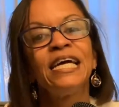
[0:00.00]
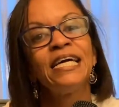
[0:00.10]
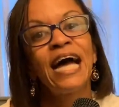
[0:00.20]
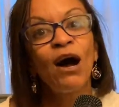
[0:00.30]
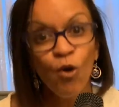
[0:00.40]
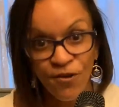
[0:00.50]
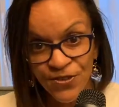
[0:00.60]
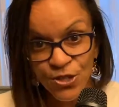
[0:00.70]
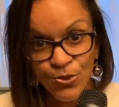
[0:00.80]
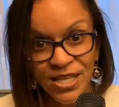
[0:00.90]
How
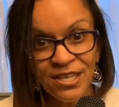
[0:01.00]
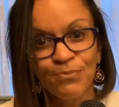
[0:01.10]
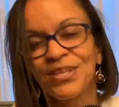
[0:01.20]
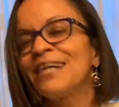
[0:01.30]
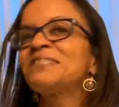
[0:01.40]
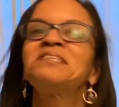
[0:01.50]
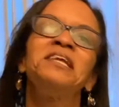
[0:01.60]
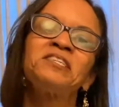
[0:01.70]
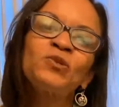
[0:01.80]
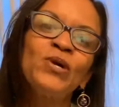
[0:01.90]
often do we get them? That's the
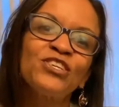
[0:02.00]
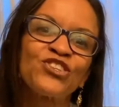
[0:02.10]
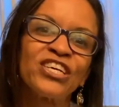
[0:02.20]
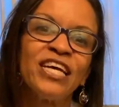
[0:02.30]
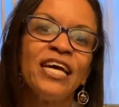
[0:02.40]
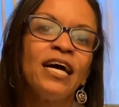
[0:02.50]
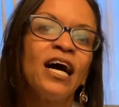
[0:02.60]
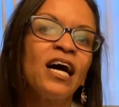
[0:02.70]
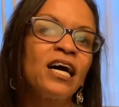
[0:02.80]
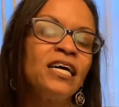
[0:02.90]
next question.
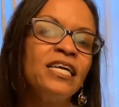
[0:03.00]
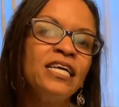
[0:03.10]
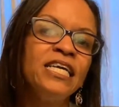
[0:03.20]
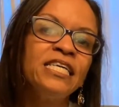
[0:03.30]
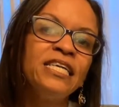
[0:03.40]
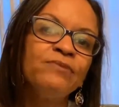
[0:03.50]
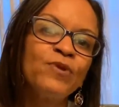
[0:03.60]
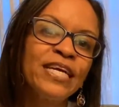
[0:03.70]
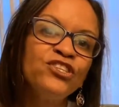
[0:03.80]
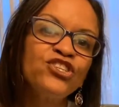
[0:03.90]
It
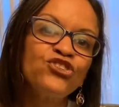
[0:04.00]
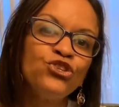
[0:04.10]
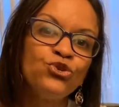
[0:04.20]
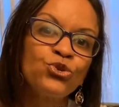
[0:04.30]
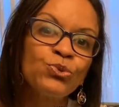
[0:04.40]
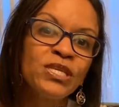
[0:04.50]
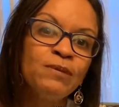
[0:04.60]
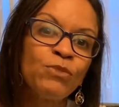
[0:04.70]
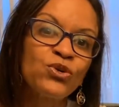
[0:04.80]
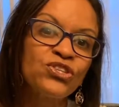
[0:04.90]
ranges usually,
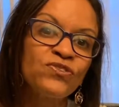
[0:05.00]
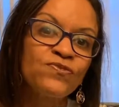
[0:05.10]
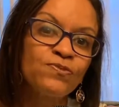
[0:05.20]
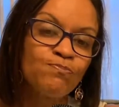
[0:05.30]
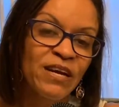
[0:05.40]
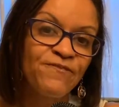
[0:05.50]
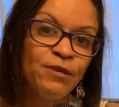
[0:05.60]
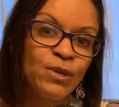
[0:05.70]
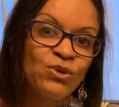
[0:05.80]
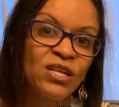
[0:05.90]
most of my
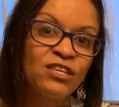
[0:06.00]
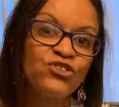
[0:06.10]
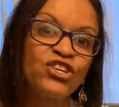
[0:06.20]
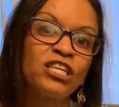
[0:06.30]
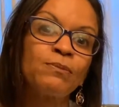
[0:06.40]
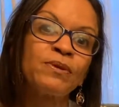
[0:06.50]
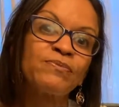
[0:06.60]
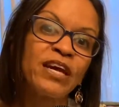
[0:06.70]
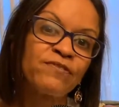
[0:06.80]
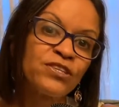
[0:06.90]
female clients are getting them
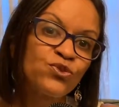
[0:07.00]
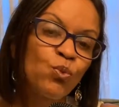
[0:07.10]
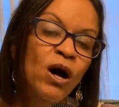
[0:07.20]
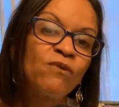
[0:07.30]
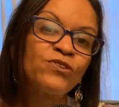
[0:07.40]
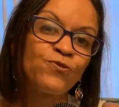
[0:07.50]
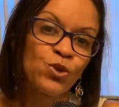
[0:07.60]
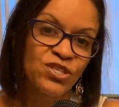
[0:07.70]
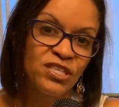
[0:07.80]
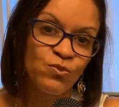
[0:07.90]
every 12 to
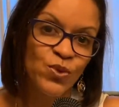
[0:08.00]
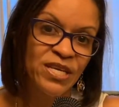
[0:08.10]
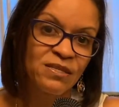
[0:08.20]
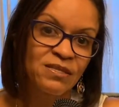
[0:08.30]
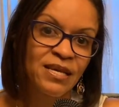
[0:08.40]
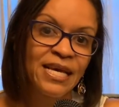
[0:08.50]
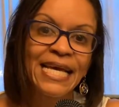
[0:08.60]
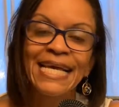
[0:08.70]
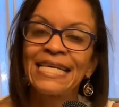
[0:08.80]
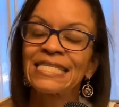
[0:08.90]
14 weeks.
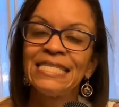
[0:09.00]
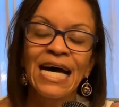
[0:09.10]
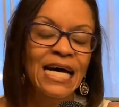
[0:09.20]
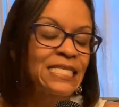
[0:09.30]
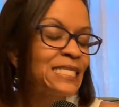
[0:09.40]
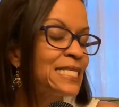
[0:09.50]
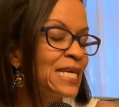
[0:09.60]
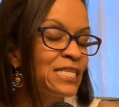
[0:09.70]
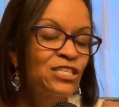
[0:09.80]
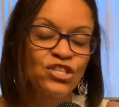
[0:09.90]
It's not set
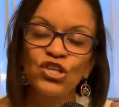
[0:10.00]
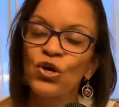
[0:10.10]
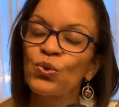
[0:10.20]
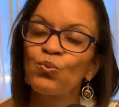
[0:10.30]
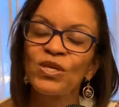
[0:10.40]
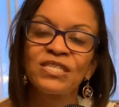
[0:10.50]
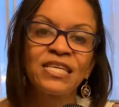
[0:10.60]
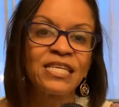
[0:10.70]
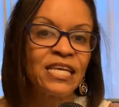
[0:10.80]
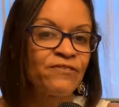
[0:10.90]
in stone. Once
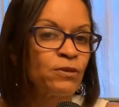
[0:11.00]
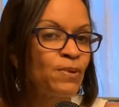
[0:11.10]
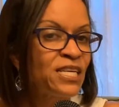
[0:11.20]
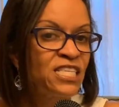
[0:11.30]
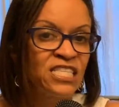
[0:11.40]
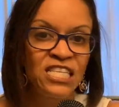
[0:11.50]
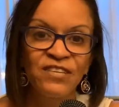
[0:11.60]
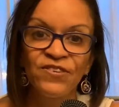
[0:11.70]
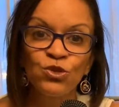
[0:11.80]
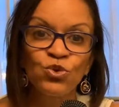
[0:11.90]
again, everybody is
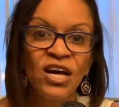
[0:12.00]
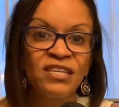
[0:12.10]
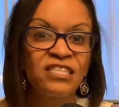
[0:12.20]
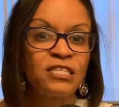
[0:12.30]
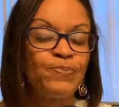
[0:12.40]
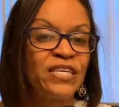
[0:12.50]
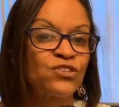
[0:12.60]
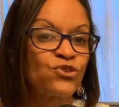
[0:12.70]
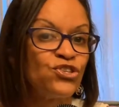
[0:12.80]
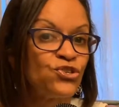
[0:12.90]
individualized. It's based
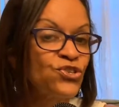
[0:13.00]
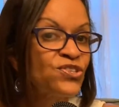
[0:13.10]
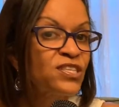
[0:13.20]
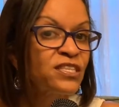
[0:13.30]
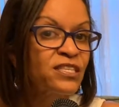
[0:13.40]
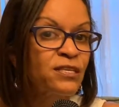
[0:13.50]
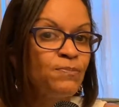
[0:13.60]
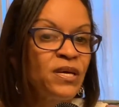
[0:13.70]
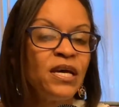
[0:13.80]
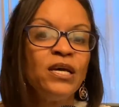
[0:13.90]
on your system.
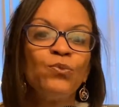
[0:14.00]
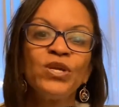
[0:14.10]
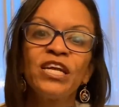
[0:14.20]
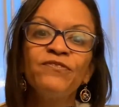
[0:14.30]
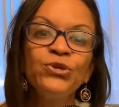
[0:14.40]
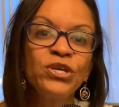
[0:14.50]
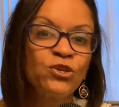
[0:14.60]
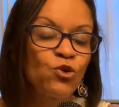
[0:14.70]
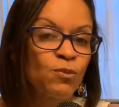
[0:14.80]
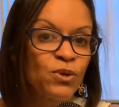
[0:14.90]
Whenever you get
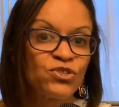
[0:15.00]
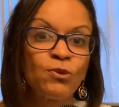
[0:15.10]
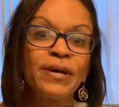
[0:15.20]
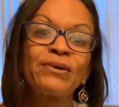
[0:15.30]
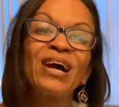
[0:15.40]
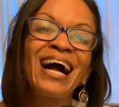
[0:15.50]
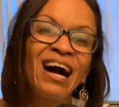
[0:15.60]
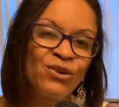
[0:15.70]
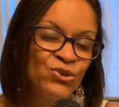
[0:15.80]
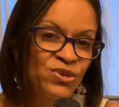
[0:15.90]
hormones, no matter
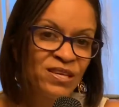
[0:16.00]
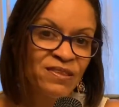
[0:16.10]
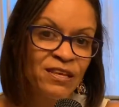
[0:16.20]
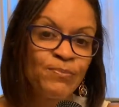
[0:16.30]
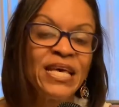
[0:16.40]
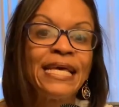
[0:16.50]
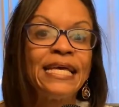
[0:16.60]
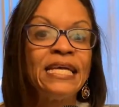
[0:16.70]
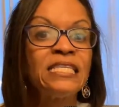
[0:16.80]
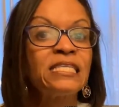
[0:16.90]
how you get them,
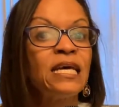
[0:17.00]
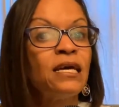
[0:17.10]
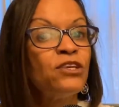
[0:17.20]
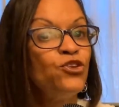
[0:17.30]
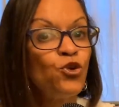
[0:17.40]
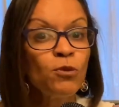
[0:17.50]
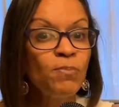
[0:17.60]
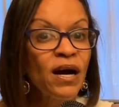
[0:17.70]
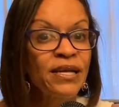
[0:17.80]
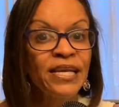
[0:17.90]
it's your
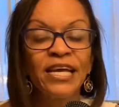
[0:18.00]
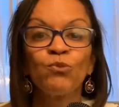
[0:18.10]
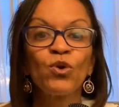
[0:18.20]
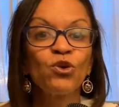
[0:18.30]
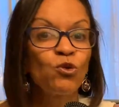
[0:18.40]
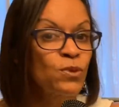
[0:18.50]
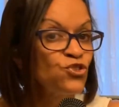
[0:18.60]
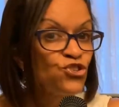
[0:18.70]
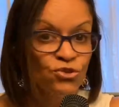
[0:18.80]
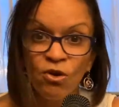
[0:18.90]
body and what
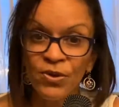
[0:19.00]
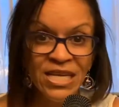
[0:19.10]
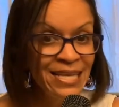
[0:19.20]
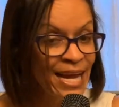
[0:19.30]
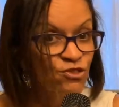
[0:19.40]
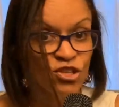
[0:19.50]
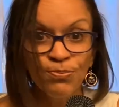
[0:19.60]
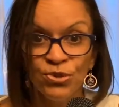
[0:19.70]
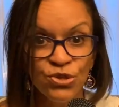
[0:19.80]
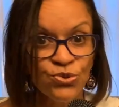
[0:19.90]
hormones you're already naturally
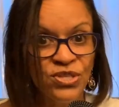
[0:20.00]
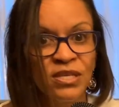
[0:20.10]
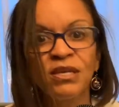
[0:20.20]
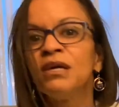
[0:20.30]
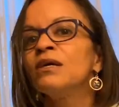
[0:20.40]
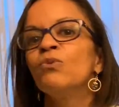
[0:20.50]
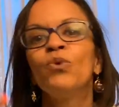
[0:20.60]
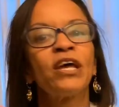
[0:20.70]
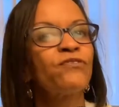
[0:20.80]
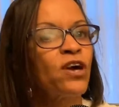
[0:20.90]
producing,
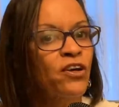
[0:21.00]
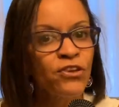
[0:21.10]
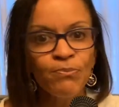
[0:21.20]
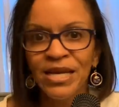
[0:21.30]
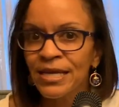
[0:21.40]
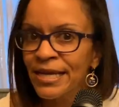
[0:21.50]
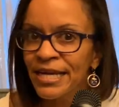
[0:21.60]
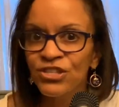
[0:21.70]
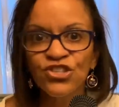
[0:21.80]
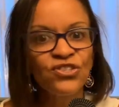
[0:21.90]
whatever other
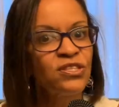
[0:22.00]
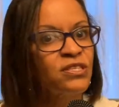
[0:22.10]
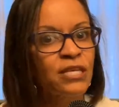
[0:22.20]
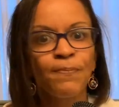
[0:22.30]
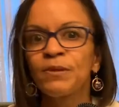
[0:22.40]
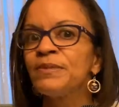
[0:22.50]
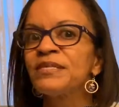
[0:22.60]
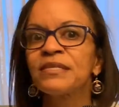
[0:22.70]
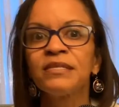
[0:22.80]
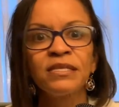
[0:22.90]
medications and
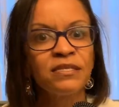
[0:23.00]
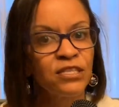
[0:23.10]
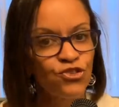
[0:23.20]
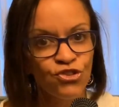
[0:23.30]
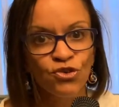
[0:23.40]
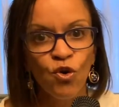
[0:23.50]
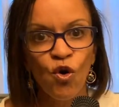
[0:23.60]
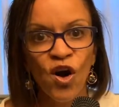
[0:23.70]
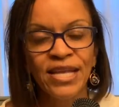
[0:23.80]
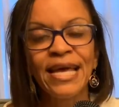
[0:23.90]
supplements and things that you're
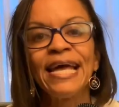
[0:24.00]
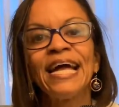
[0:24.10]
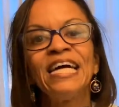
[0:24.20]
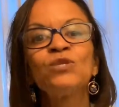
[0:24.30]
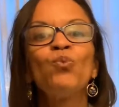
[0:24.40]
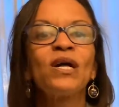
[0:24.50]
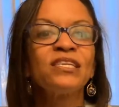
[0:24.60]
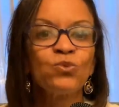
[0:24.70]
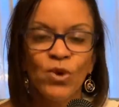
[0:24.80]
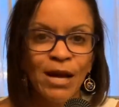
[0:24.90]
on, as well
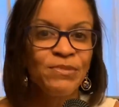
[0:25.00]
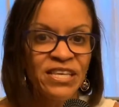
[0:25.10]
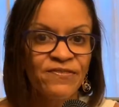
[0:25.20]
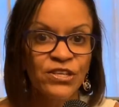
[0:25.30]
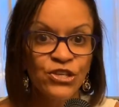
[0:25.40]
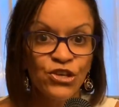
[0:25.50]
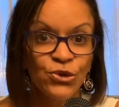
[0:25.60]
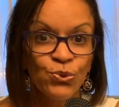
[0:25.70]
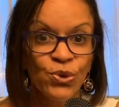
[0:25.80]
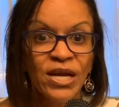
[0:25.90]
as what I'm giving
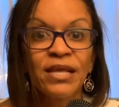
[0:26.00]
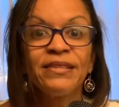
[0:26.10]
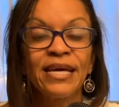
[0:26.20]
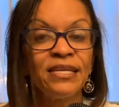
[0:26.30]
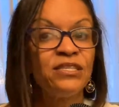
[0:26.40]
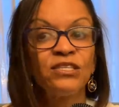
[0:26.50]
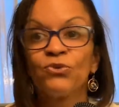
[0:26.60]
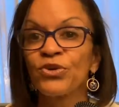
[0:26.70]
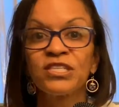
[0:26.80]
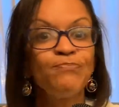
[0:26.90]
you that is
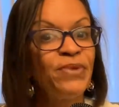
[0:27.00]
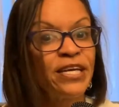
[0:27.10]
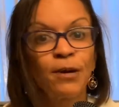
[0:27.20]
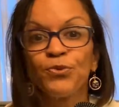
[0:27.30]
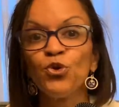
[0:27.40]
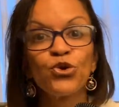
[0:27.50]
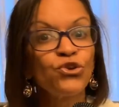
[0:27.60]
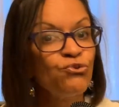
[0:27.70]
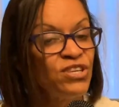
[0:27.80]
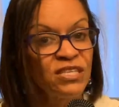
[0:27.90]
going to make up your
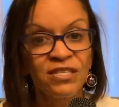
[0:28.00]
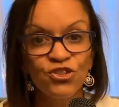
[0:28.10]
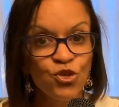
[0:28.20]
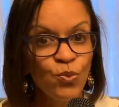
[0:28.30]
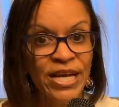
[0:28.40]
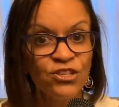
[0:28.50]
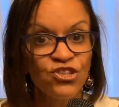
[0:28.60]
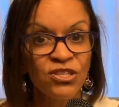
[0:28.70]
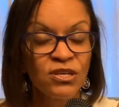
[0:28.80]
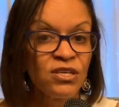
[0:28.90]
unique situation.